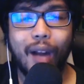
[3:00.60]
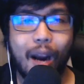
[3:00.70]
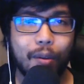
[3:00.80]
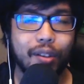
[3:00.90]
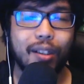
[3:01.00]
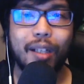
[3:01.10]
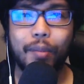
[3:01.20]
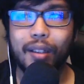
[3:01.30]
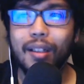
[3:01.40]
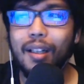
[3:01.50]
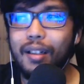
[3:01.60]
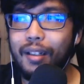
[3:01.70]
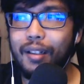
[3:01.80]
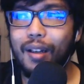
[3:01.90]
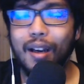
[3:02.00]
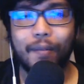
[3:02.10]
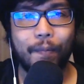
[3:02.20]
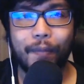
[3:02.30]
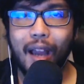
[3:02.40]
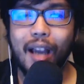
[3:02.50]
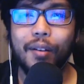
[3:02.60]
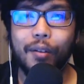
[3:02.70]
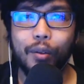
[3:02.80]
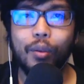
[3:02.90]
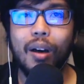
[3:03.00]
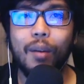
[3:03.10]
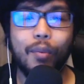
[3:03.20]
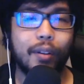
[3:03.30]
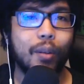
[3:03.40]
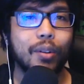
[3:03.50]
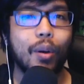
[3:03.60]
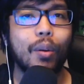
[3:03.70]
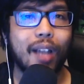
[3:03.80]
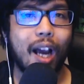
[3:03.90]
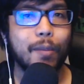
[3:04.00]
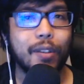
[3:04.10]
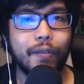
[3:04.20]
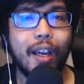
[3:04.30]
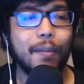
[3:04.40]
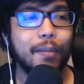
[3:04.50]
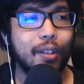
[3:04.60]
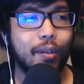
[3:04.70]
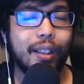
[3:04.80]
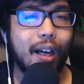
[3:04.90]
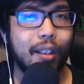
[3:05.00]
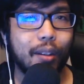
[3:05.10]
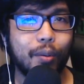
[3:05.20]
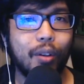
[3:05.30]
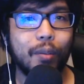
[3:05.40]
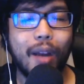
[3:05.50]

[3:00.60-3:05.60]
hours on end. But you know, I grew up with those old types of games, so it kind of grew on me.